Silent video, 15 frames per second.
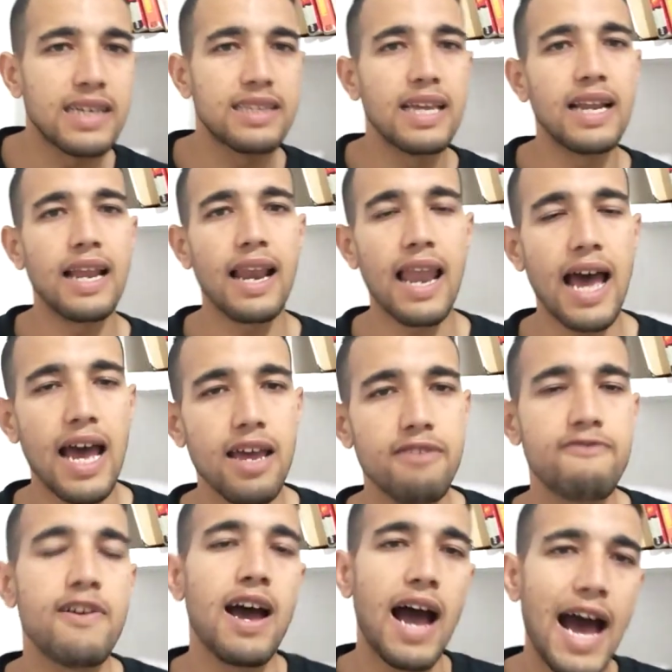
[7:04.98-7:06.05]
daily life
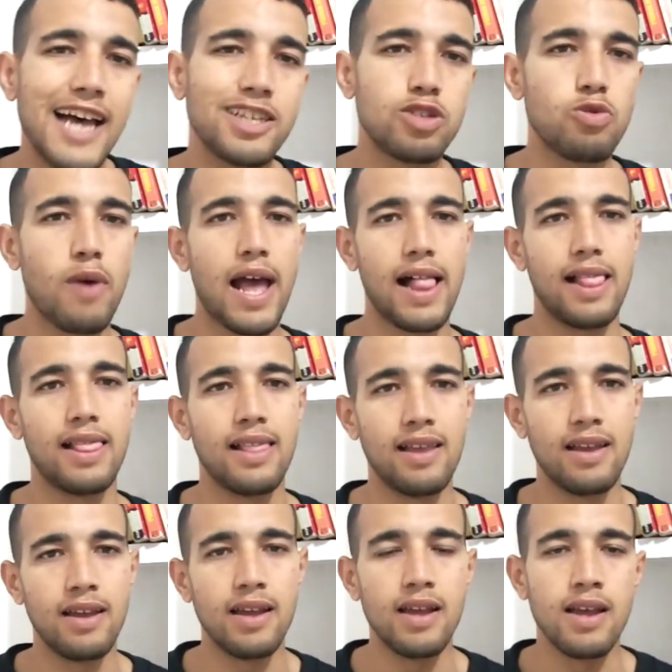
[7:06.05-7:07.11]
as well.
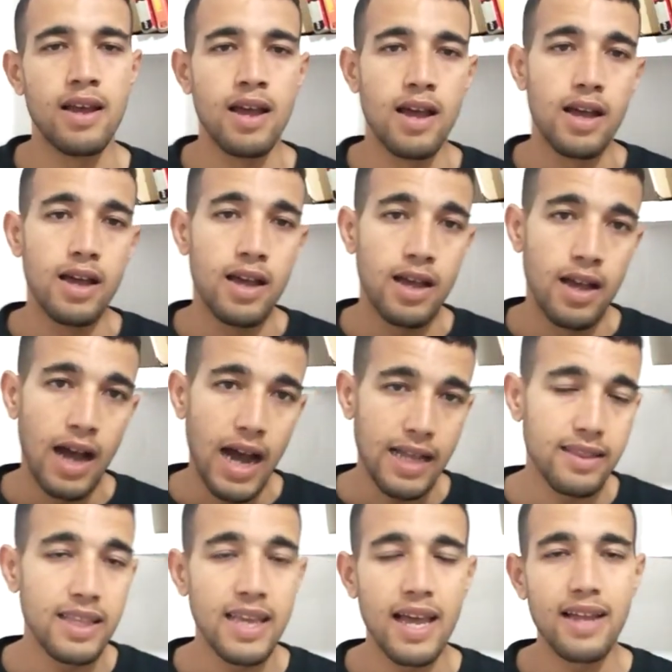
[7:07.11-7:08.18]
At
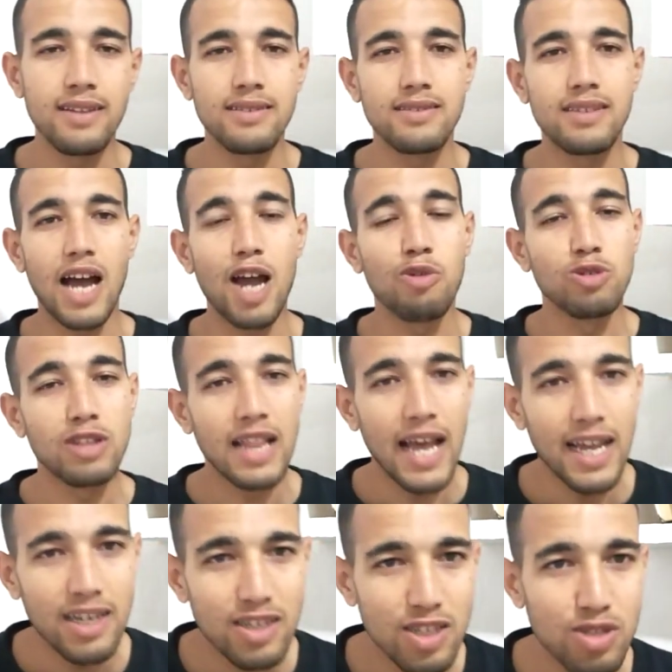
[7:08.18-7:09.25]
the end, I would
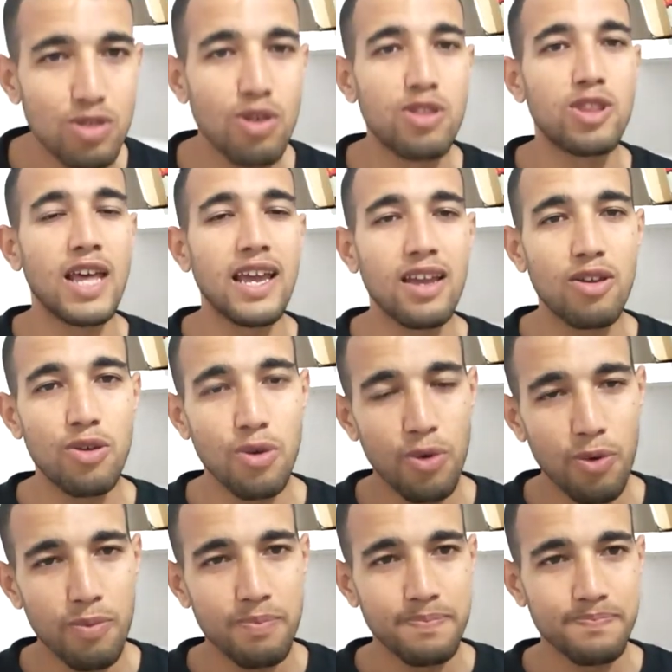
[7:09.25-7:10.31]
like to thank
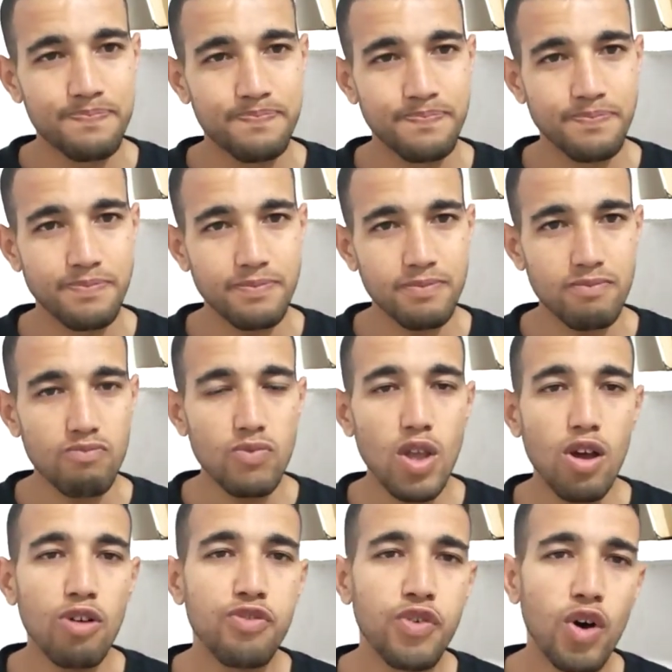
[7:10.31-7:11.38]
you
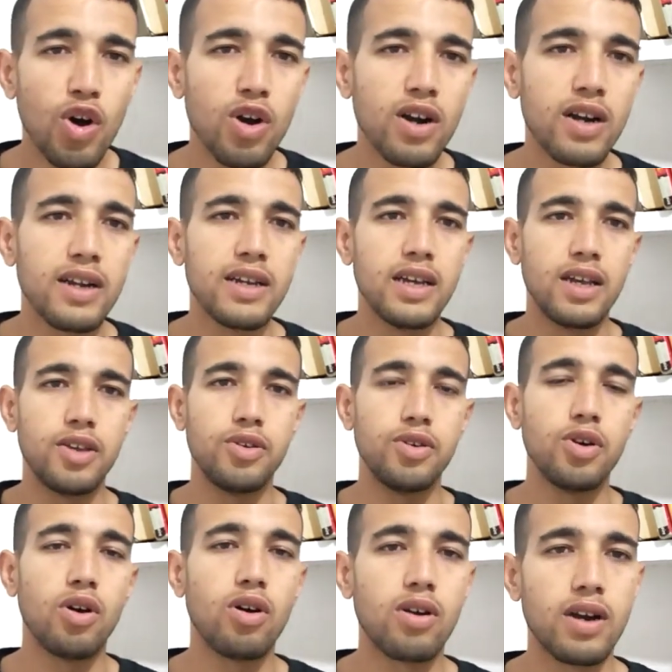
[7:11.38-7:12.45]
for
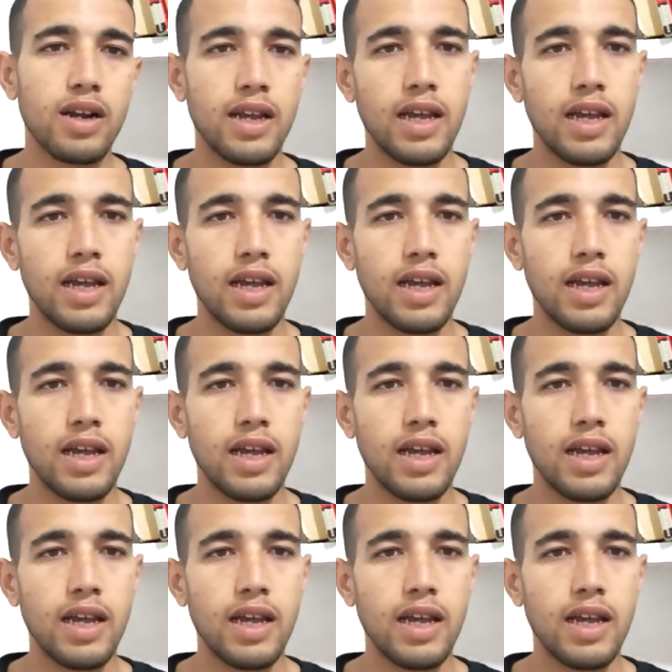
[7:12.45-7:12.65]
your